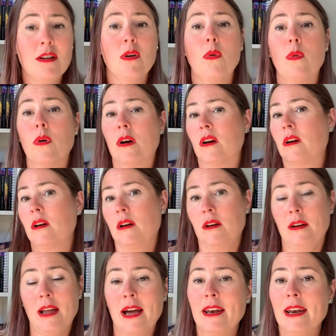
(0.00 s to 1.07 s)
or
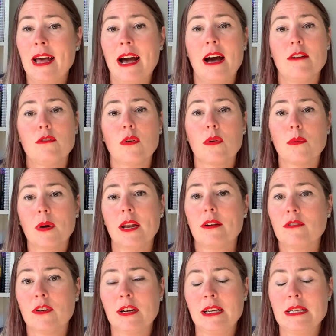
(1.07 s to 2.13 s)
9.5 or
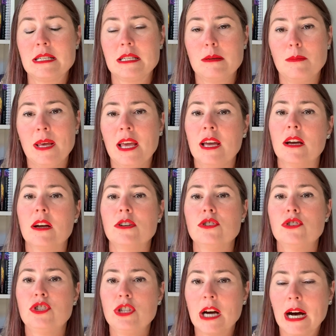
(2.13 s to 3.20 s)
whatever it needs to be,
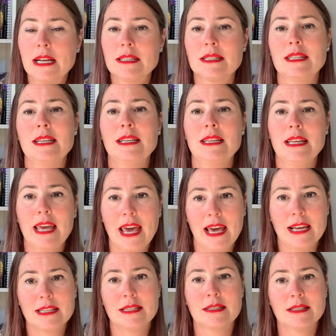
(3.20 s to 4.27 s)
just in
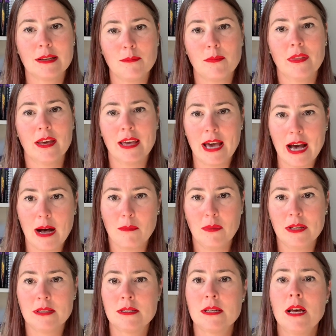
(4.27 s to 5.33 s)
case something
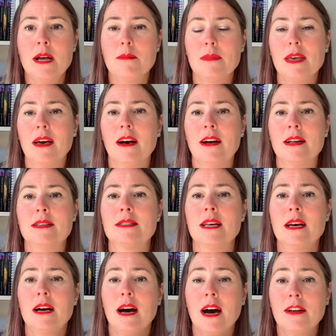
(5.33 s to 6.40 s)
happens. Because
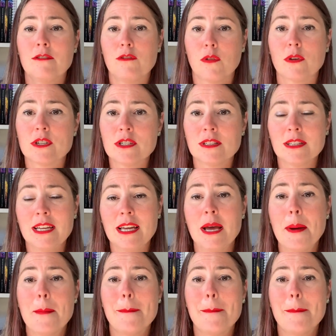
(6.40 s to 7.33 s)
unfortunately,